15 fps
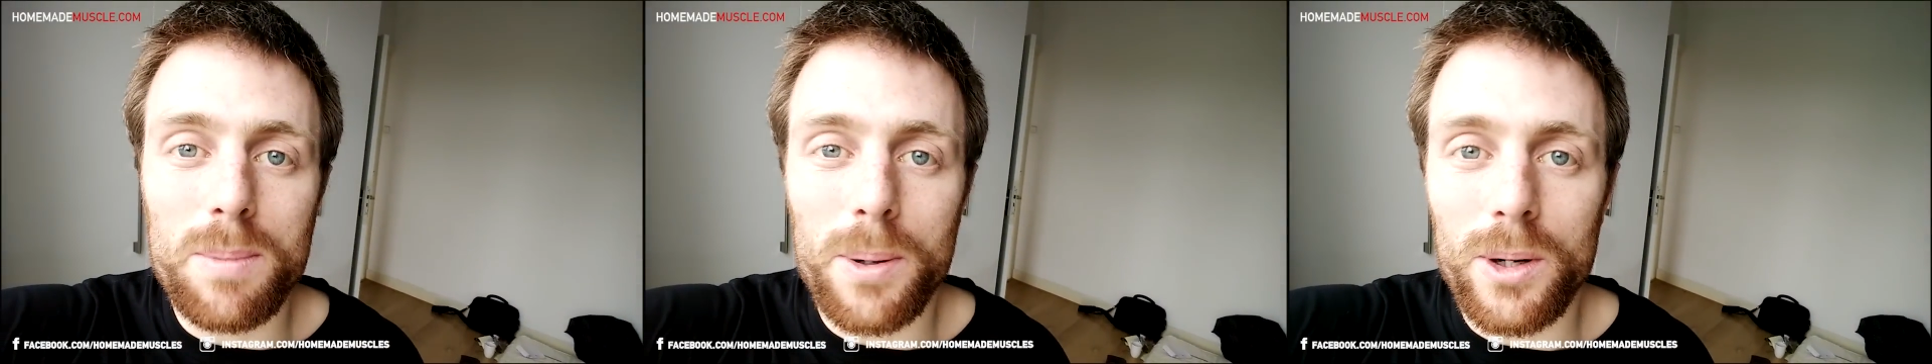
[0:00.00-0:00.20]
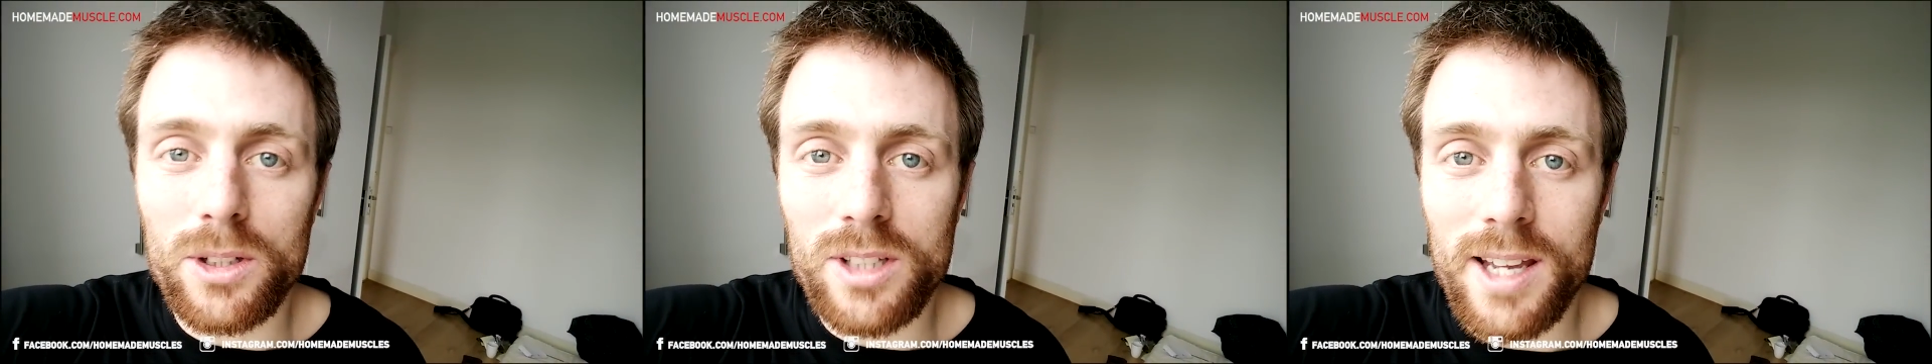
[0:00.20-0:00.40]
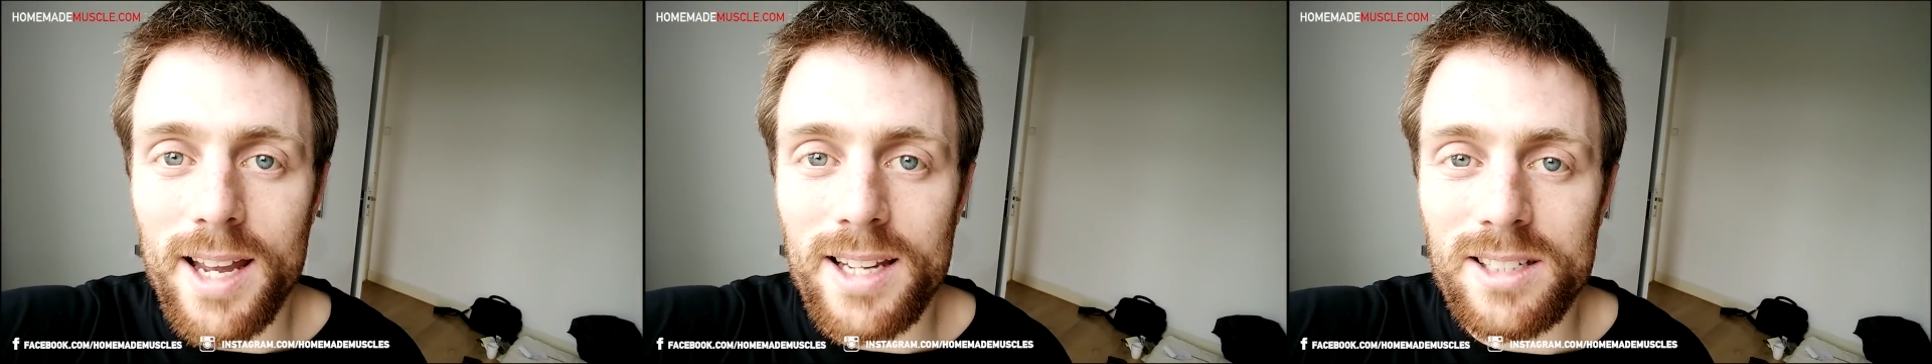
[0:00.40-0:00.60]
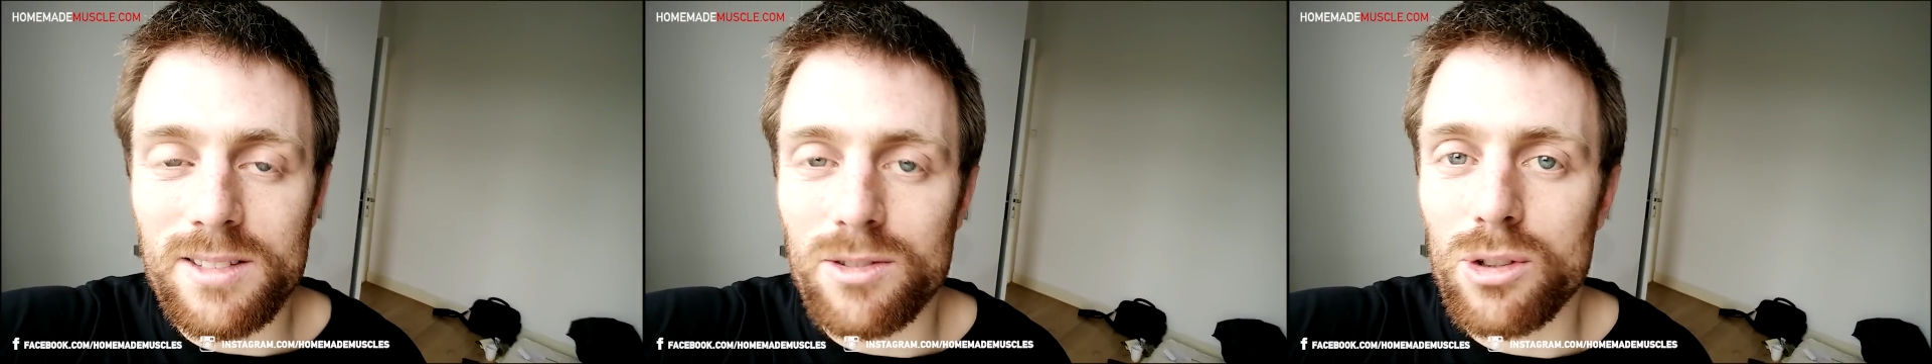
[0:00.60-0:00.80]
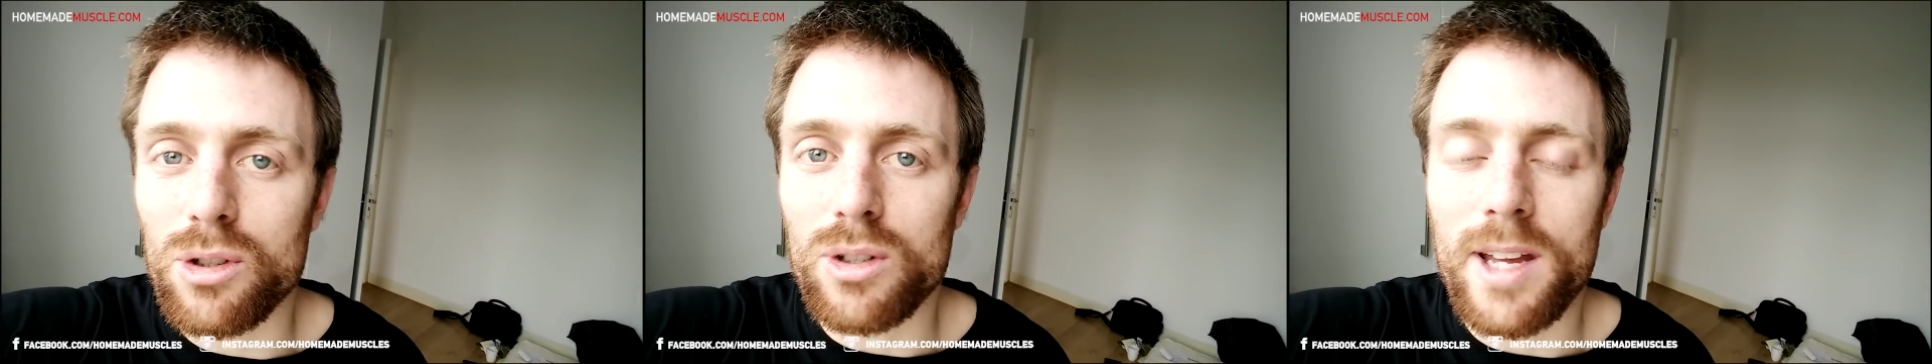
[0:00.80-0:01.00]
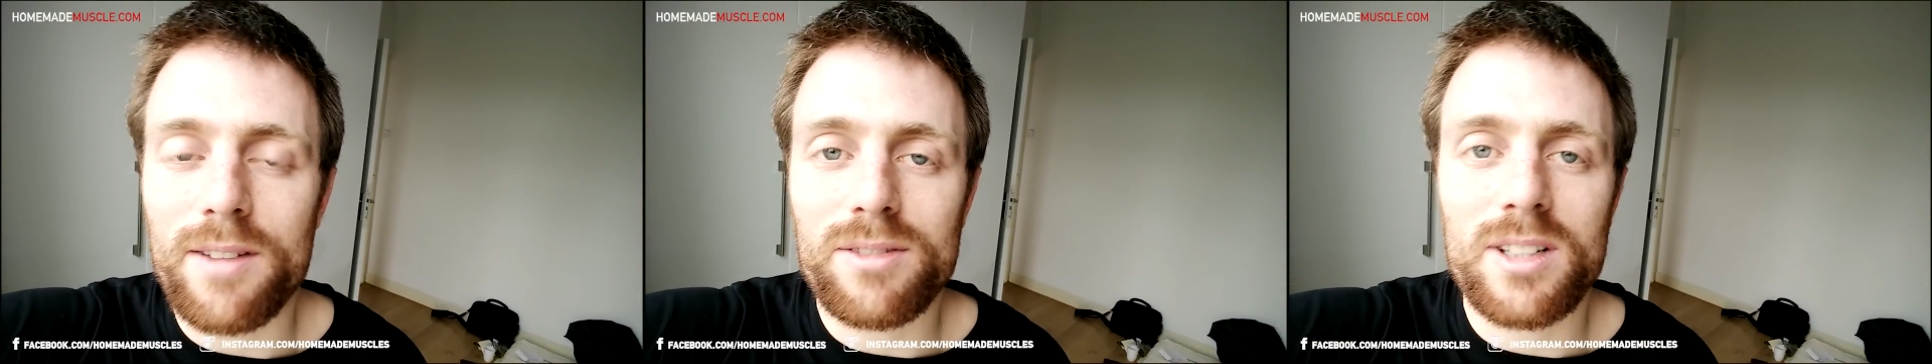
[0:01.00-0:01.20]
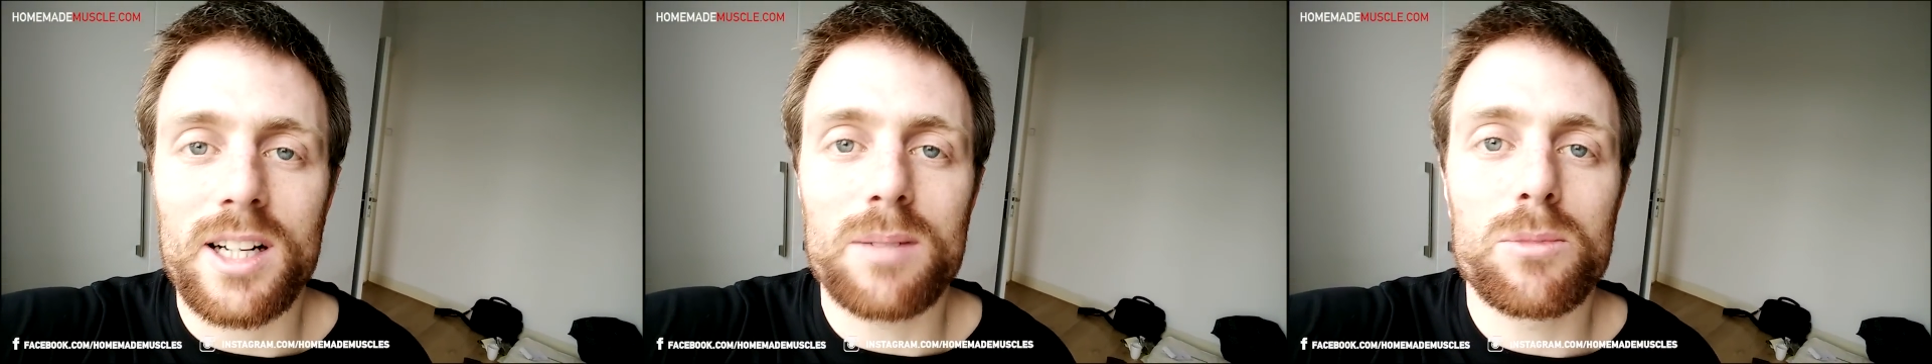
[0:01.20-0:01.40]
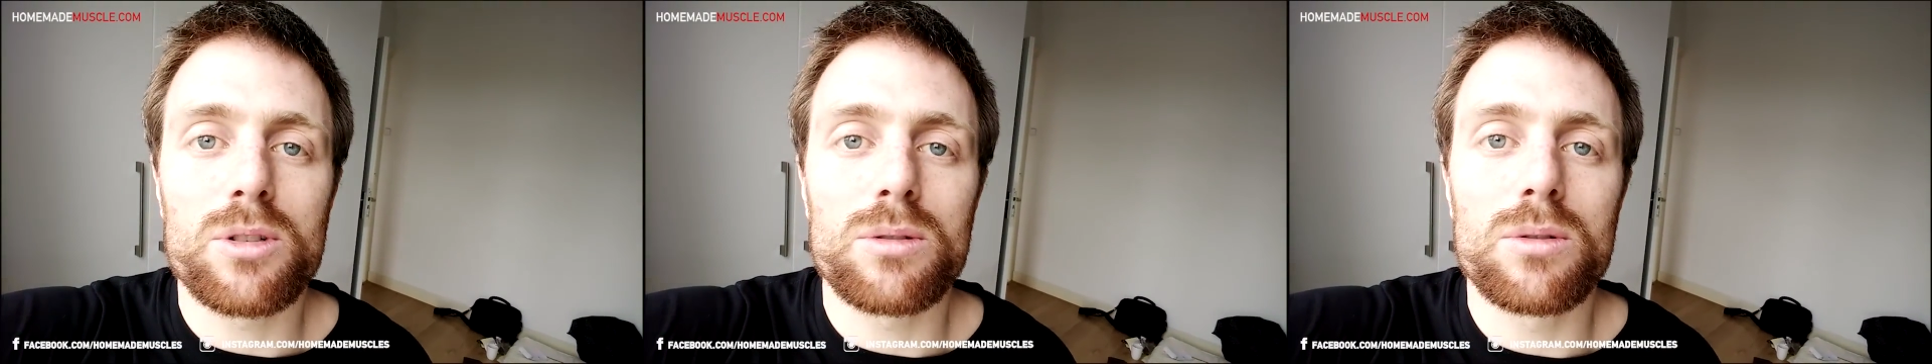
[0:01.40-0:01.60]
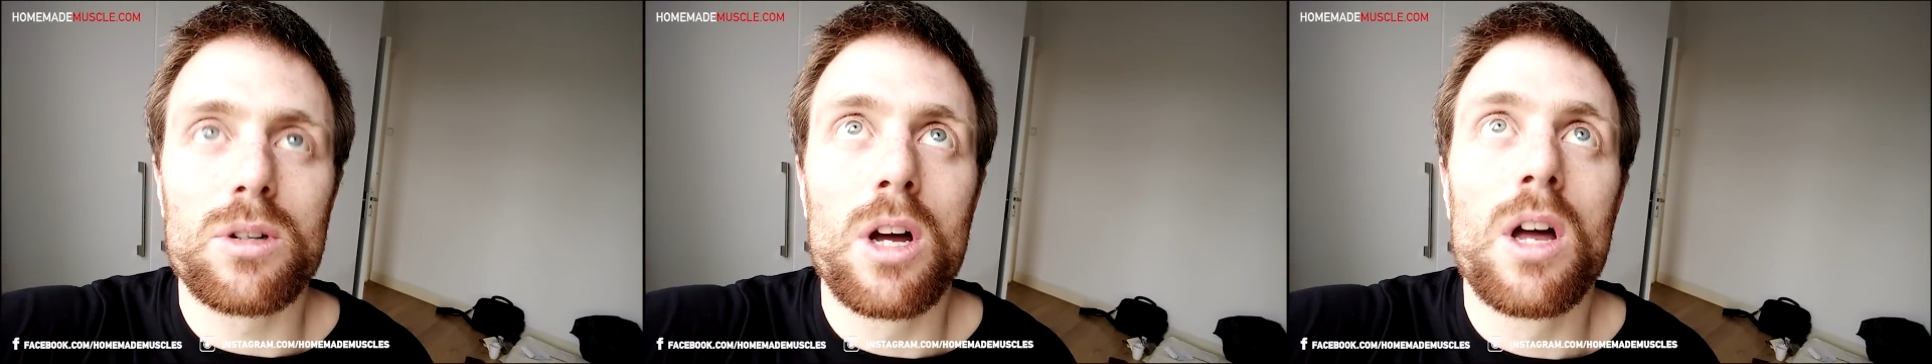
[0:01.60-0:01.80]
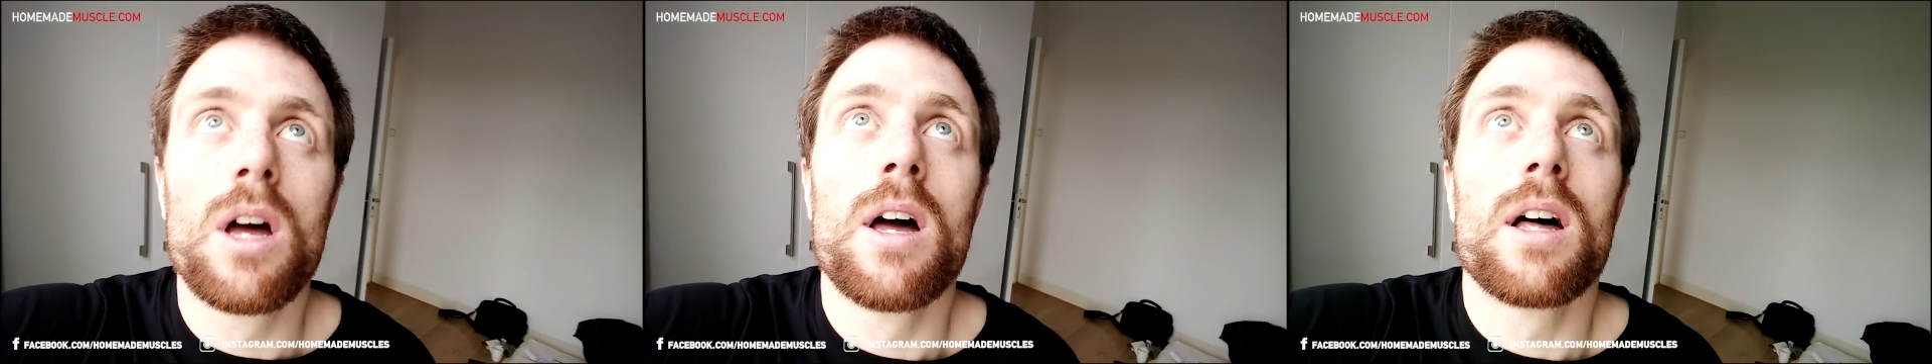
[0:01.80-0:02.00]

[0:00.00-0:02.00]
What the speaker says: podcast if you don't have time to